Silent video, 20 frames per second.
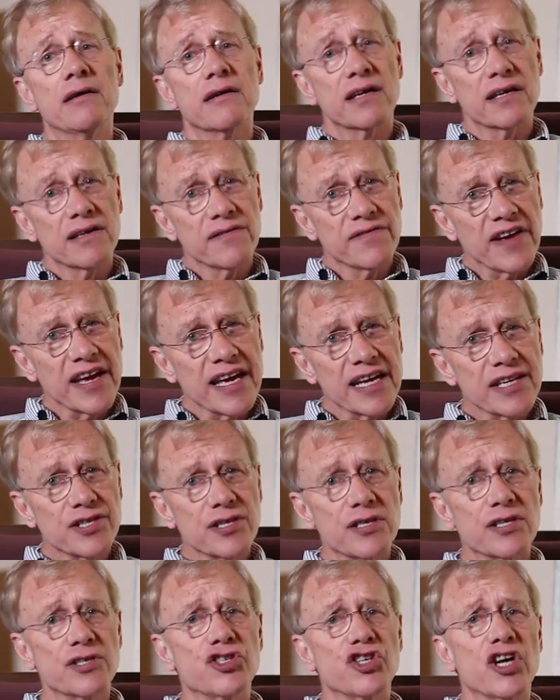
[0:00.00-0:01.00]
conveyed
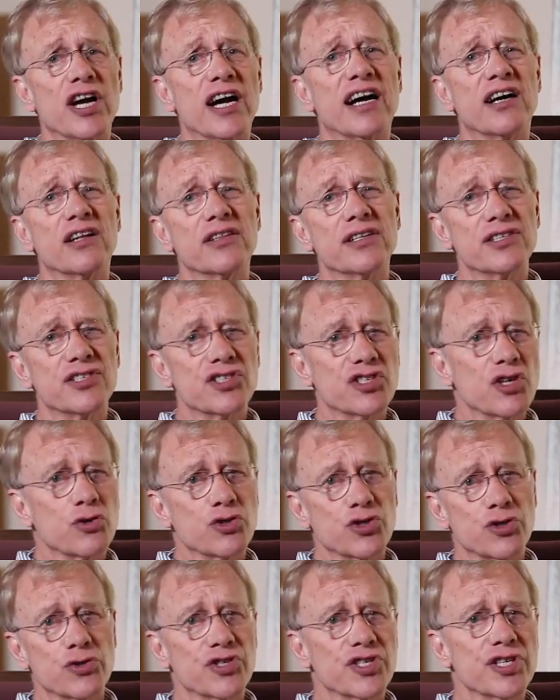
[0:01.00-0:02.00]
to the child that
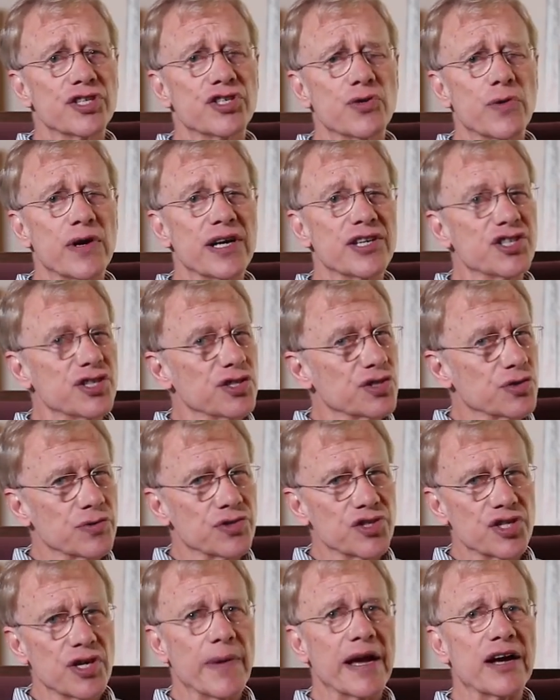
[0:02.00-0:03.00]
social situations were
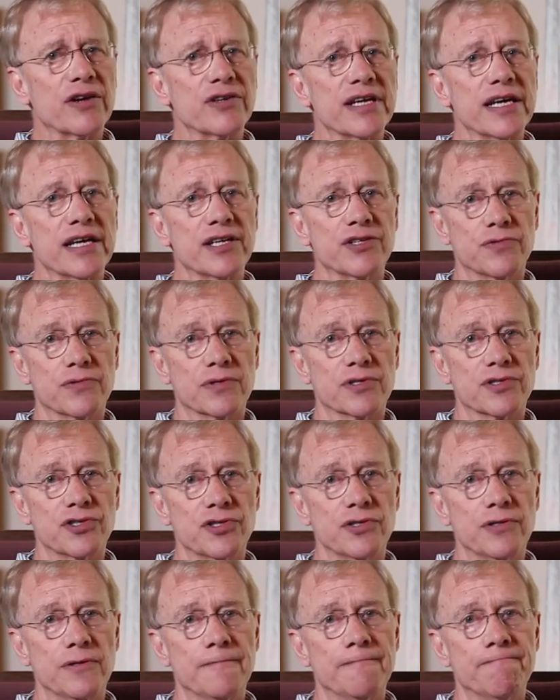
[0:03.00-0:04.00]
somehow dangerous.